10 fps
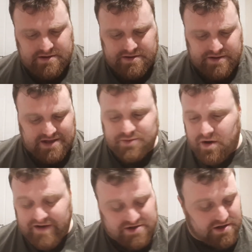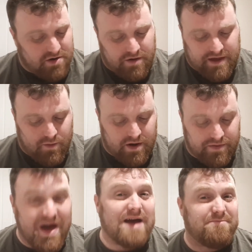That's why I've actually got that one.
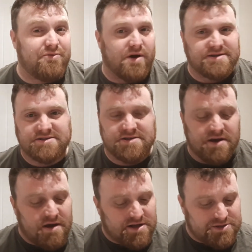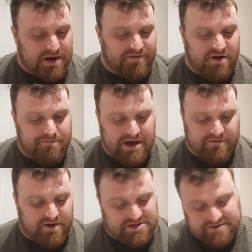That and price, £25
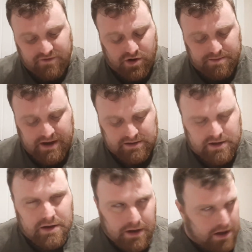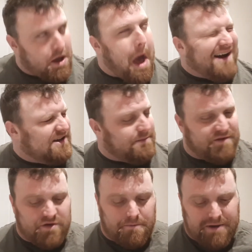versus £40. I mean,
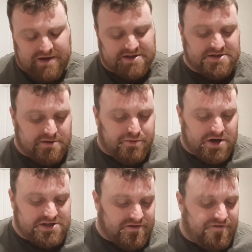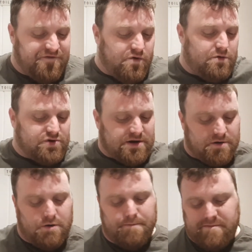if you compare this to the price of a full
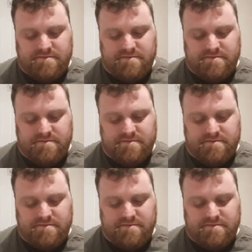Dreadnought,